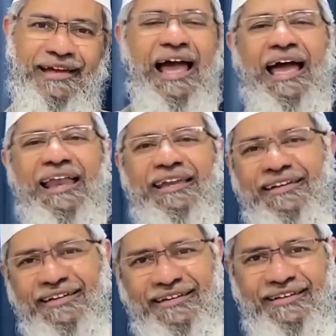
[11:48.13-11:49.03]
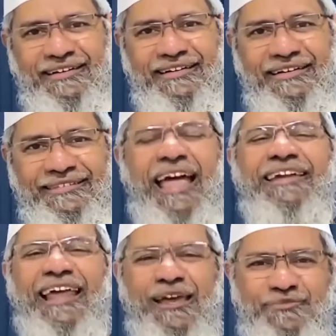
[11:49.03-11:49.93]
And
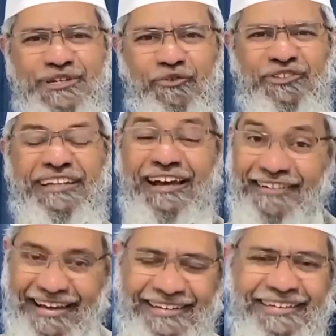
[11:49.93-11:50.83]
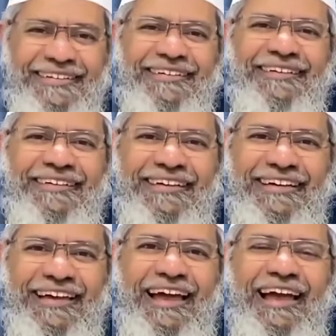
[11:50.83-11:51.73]
that time she wasn't aware,
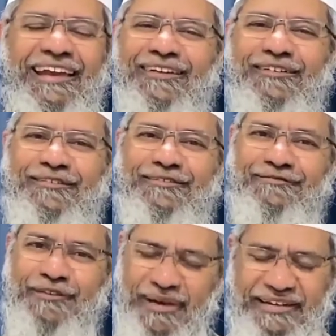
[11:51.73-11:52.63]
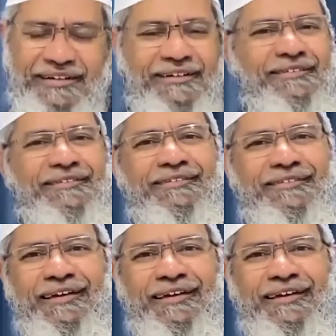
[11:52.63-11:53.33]
and we met her,